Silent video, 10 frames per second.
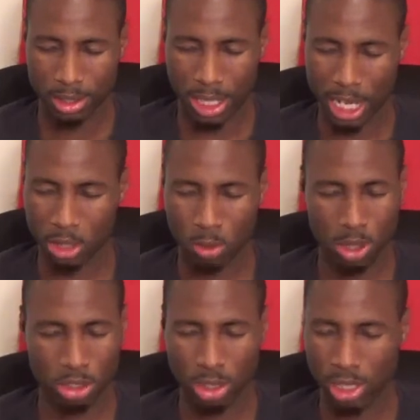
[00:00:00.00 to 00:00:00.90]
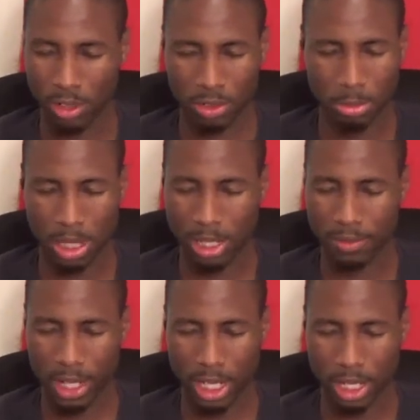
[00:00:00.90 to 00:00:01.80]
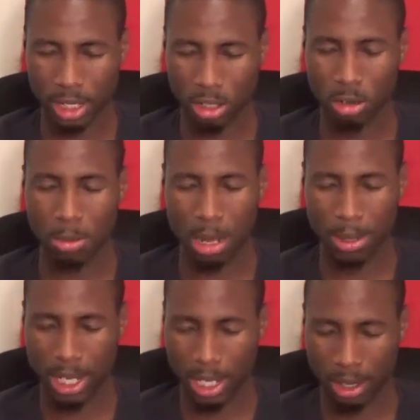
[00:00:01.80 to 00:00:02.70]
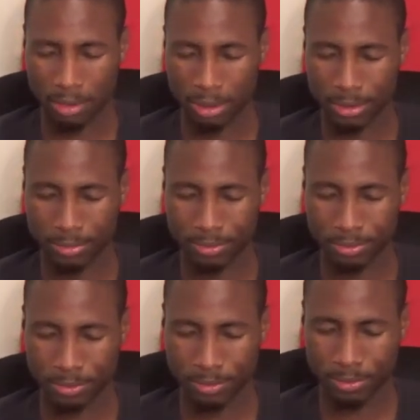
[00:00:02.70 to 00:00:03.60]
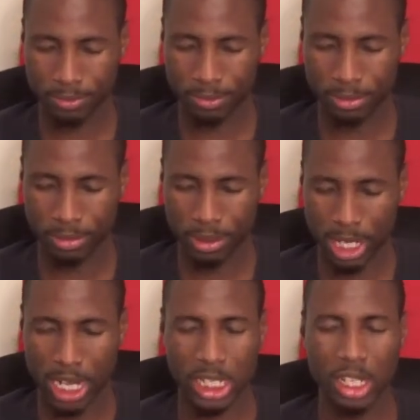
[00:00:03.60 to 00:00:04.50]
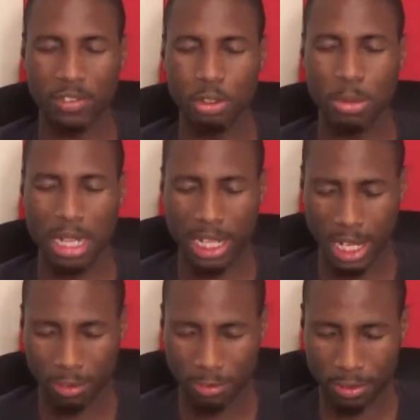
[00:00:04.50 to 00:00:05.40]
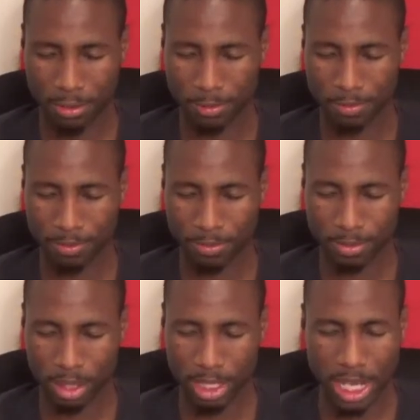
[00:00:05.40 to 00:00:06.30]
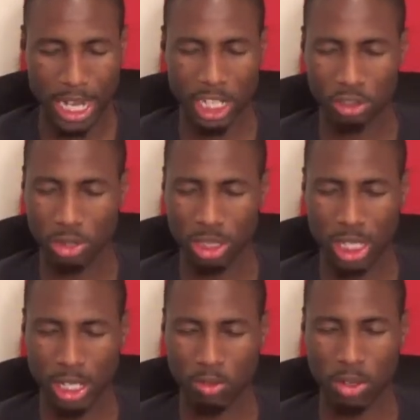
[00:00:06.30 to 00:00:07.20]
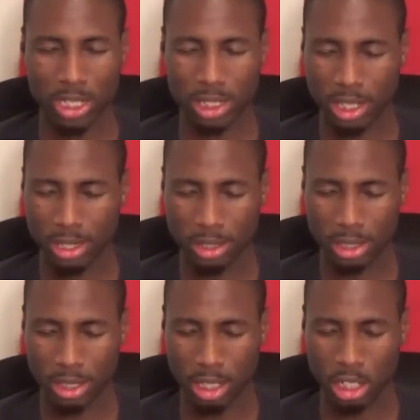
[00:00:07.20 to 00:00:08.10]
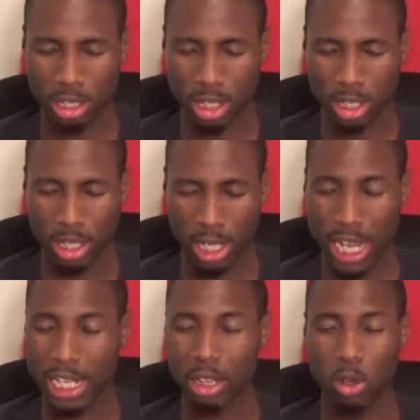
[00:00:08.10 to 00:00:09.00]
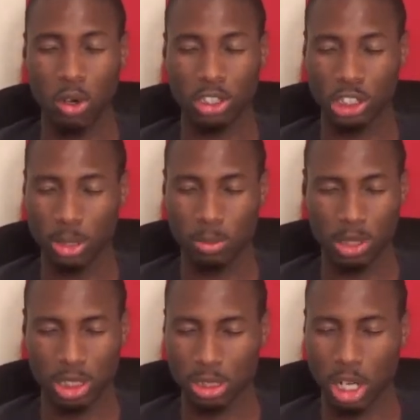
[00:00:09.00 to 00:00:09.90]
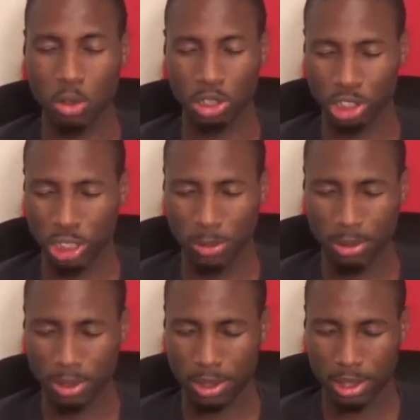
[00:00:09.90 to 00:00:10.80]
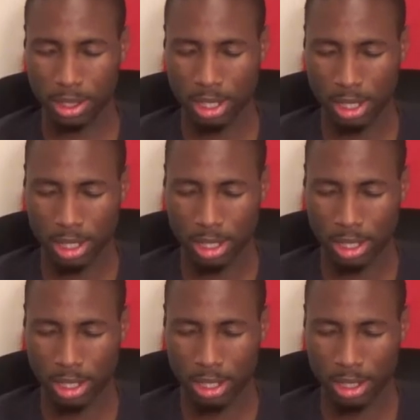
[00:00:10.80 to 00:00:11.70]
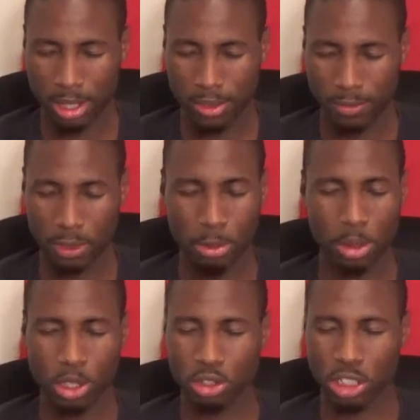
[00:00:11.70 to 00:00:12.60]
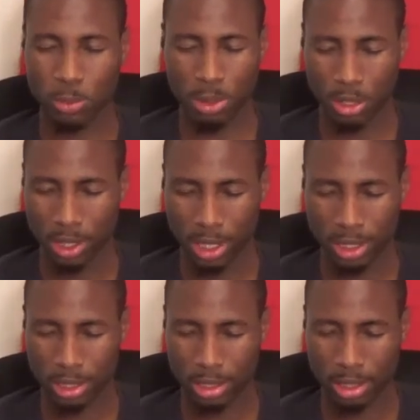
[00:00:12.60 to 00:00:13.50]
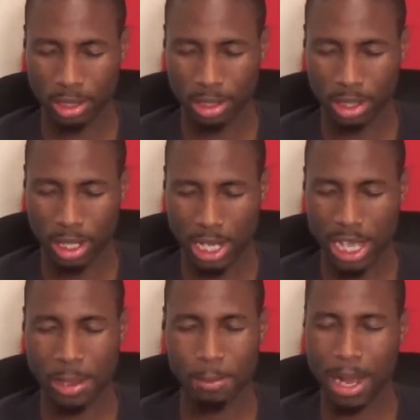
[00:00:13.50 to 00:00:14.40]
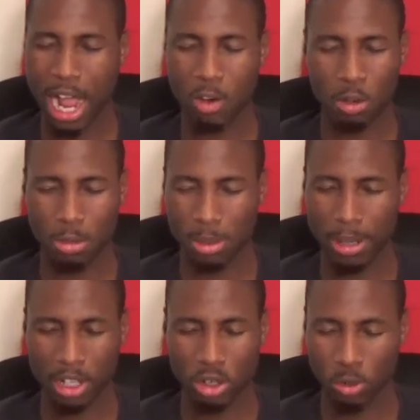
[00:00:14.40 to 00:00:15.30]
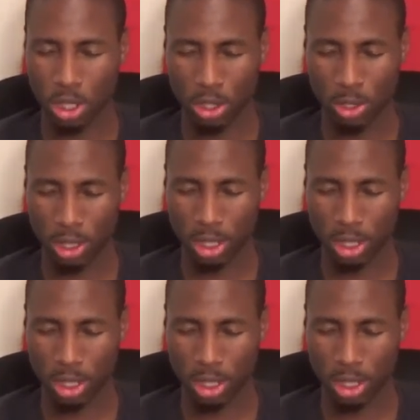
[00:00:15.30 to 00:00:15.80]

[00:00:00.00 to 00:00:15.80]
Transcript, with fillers: I don't want your death to be in vain on my behalf. I give you my life. And I ask you to take residence and lordship, which is ownership. Fill me with your spirit. Empower me by your word.